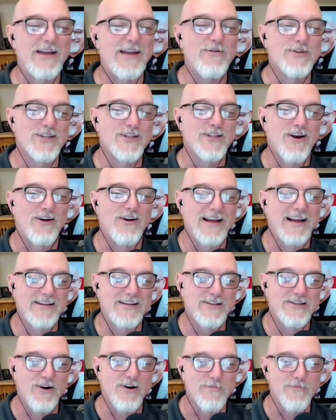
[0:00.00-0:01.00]
I think he was calling,
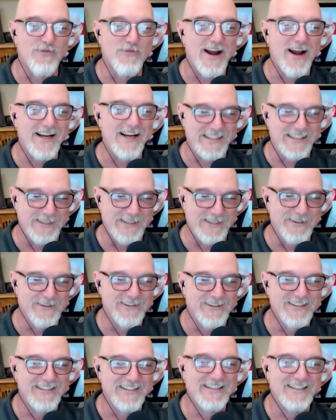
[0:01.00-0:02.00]
is there a Brian
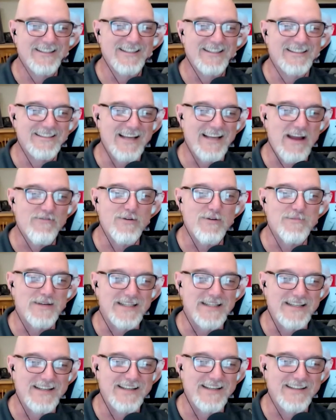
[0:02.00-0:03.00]
here? And
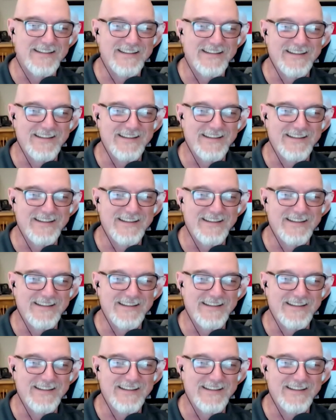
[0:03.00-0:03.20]
everybody it